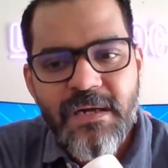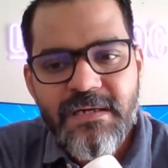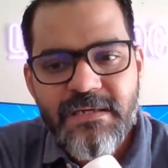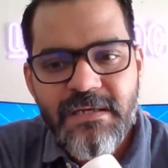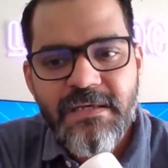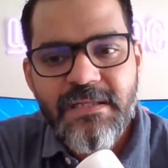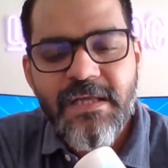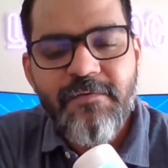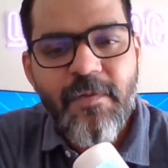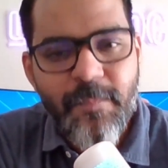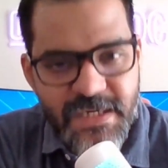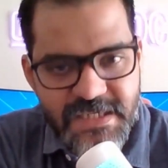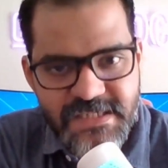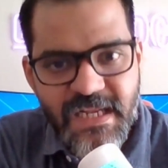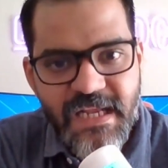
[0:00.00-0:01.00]
but uh, they
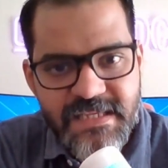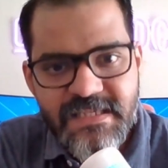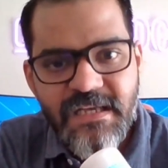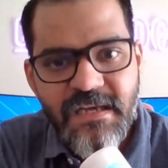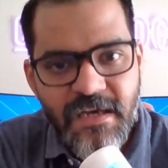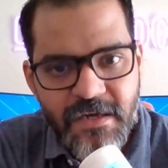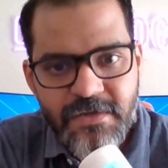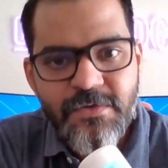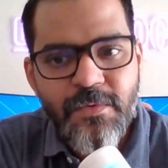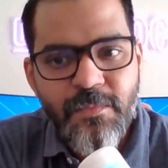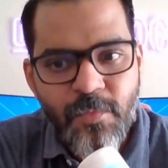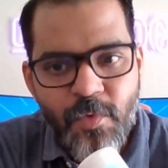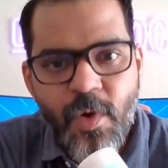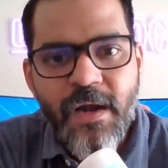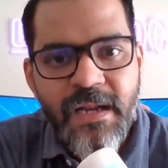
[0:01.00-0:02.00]
were pressurizing her
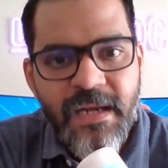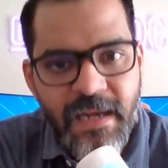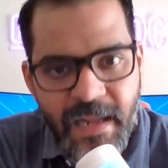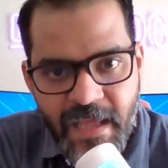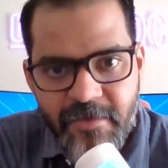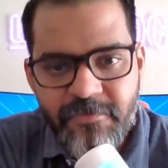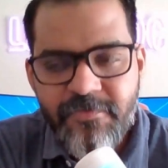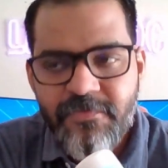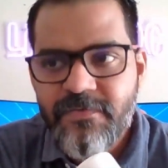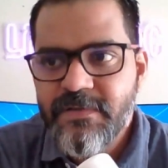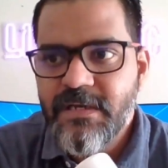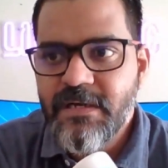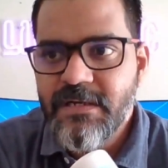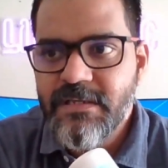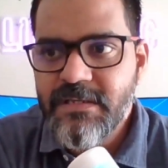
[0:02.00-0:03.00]
to move on in life
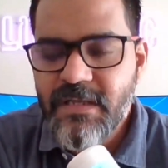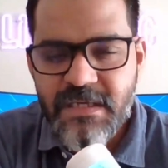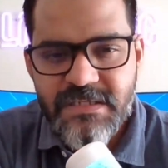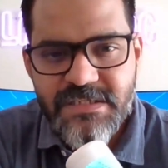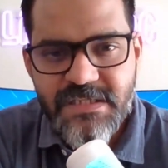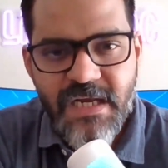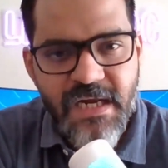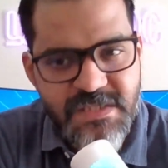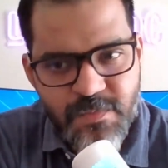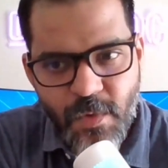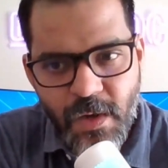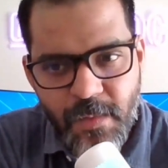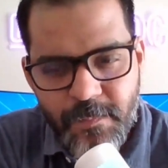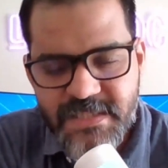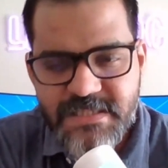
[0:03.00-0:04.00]
uh, the, she had a
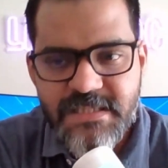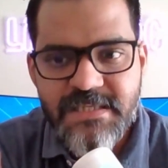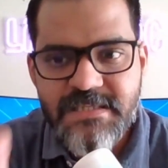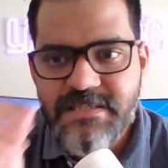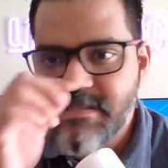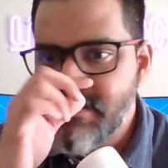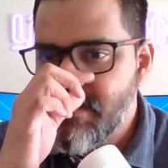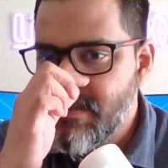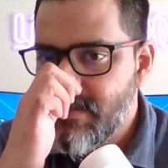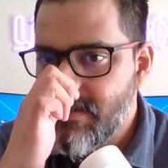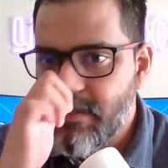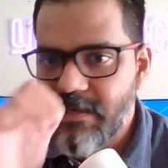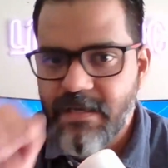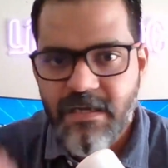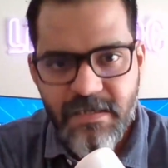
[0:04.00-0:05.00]
small business
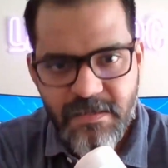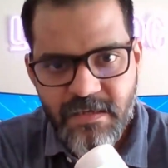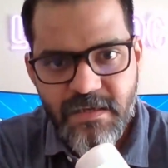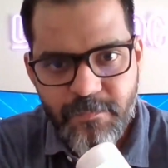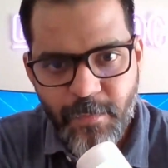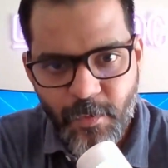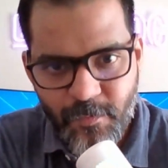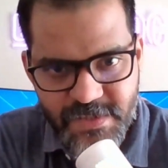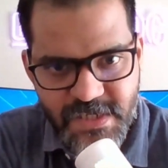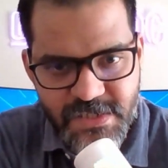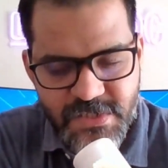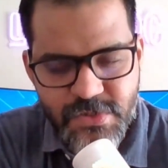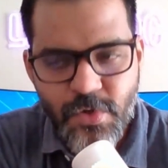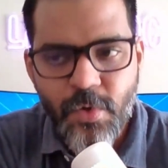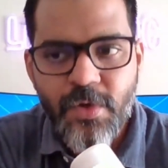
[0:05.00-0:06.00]
uh, a, a,
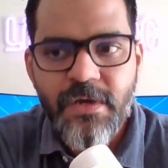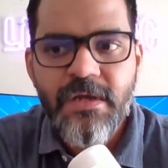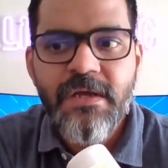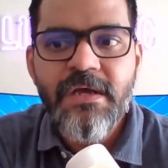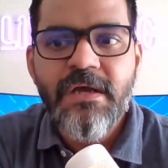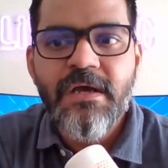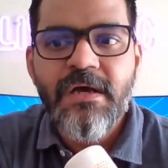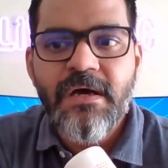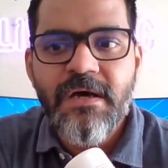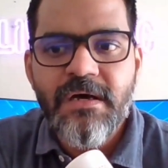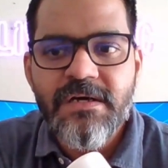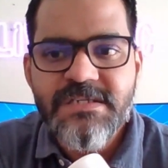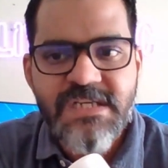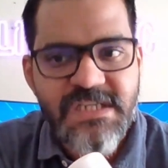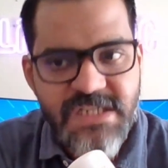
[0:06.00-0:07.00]
provision store
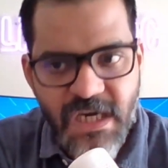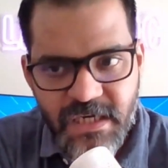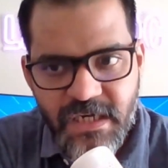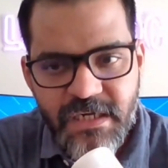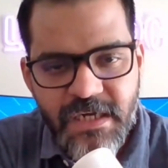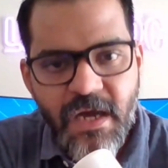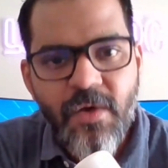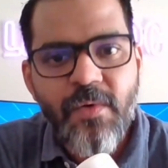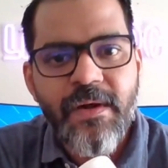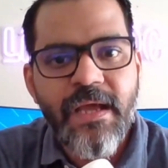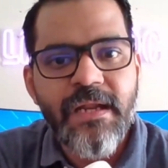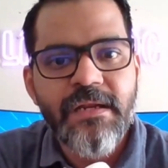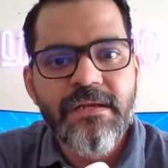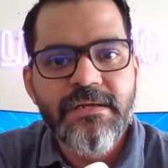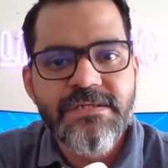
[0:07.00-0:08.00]
uh, she shut it
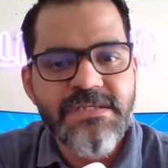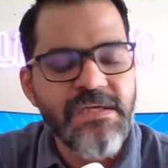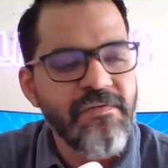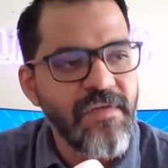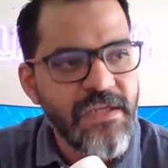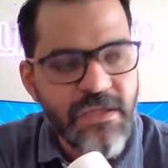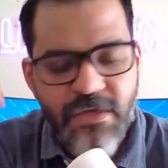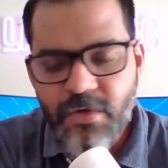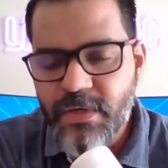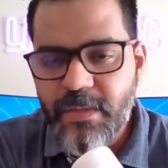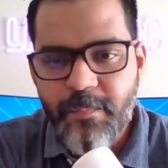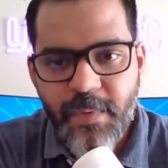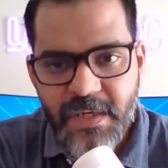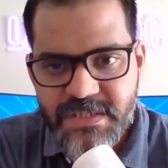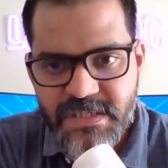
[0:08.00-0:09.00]
down and she went
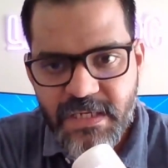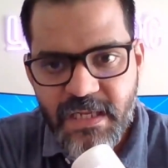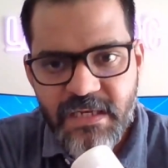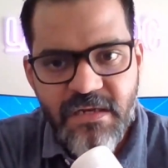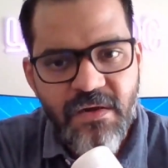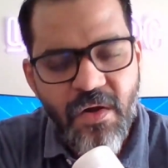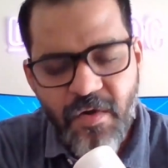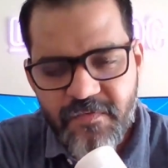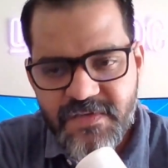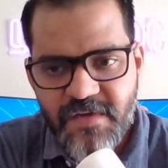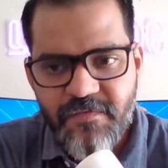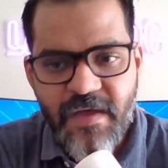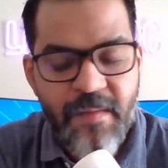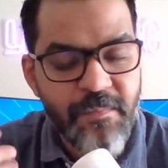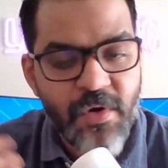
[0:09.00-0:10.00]
into depression and a lot of
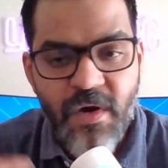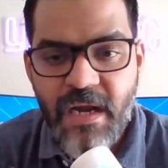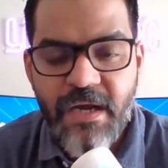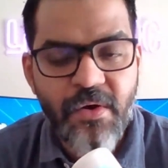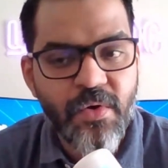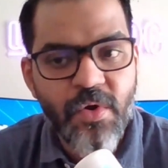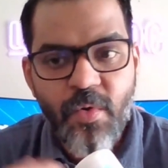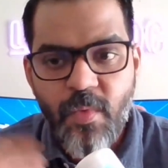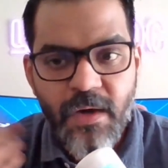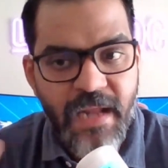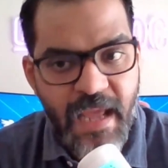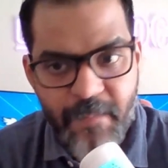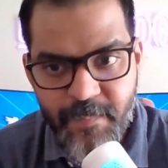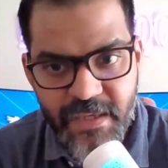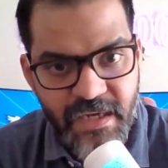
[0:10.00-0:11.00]
stuff i'm not i don't know
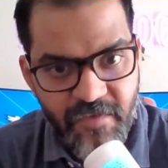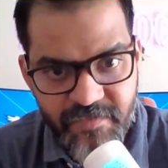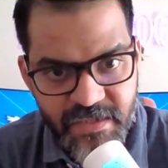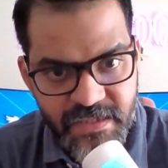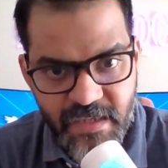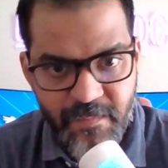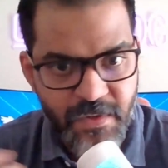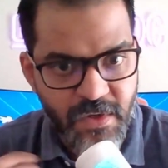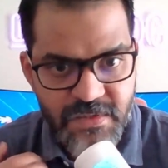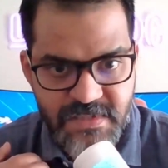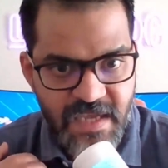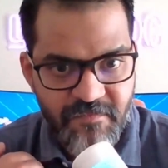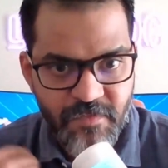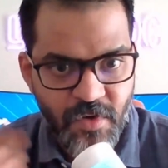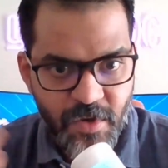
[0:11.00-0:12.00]
what happened after that
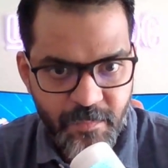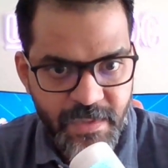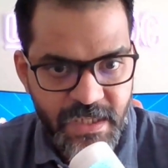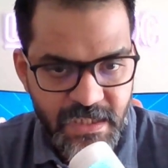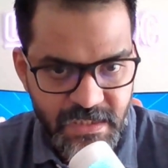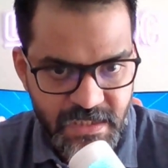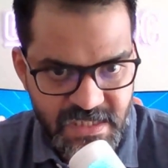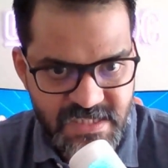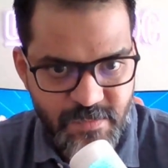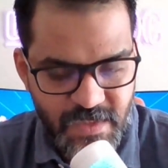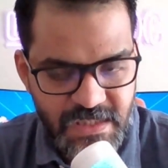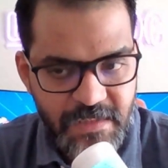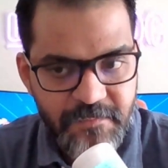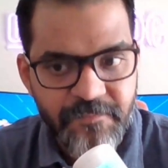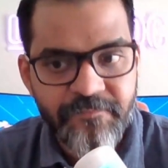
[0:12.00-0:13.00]
because i have not been in
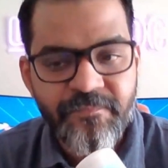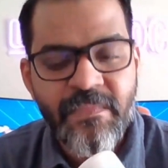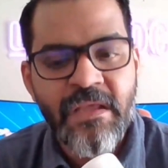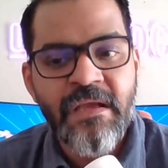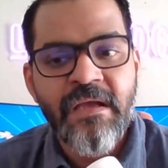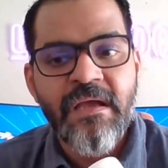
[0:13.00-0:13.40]
touch with them